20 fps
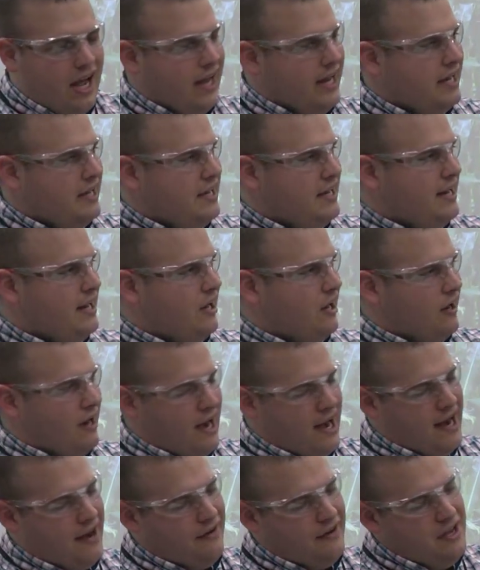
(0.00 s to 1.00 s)
into here,
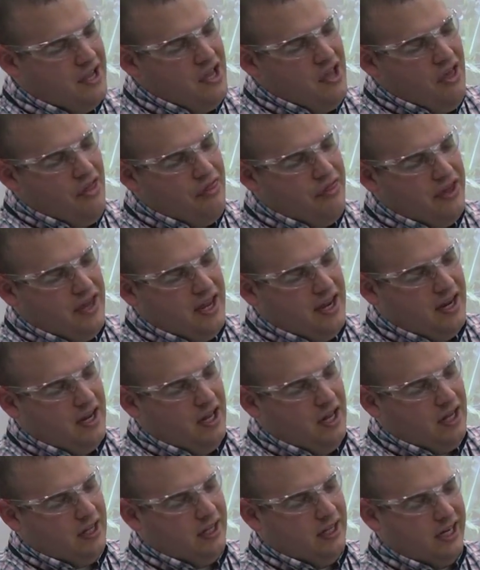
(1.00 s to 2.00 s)
and the
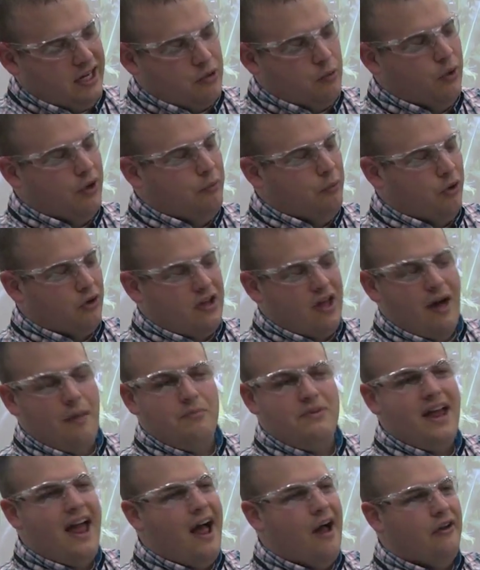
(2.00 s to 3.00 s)
liquid will
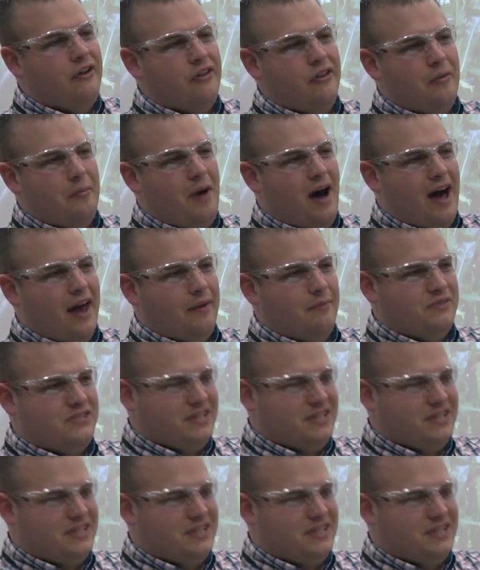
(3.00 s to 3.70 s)
come down to the bottom